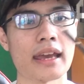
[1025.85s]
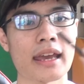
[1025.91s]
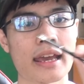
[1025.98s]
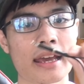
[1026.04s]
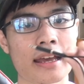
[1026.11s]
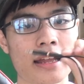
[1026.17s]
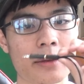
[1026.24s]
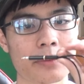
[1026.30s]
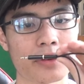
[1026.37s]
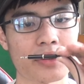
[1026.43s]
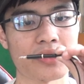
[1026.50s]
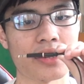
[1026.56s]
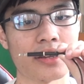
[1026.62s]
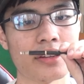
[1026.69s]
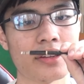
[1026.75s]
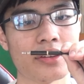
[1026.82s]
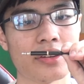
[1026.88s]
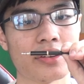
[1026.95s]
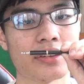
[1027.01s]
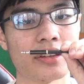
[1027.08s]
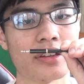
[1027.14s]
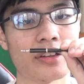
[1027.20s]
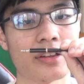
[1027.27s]
And I'm gonna say this is
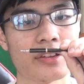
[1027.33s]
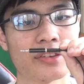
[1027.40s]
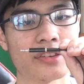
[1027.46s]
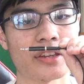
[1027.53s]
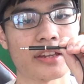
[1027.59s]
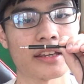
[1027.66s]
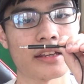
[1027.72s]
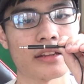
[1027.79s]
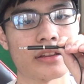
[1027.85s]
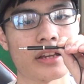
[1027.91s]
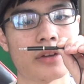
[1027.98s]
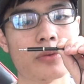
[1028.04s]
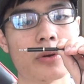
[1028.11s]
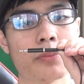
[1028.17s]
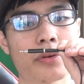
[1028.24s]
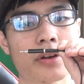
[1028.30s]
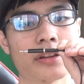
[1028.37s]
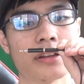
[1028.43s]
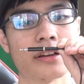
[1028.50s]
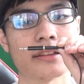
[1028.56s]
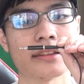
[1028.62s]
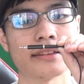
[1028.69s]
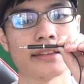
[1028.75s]
the second Nubwo
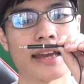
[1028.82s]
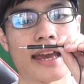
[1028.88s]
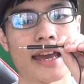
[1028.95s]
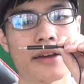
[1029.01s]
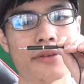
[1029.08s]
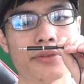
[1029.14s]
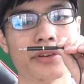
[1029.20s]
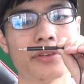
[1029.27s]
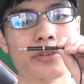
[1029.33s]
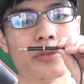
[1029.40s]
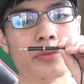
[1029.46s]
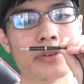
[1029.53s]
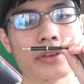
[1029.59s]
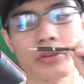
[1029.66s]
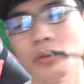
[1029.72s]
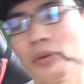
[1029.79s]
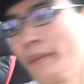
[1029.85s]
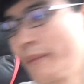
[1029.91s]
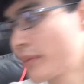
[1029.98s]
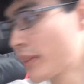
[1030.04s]
product that I ever reviewed,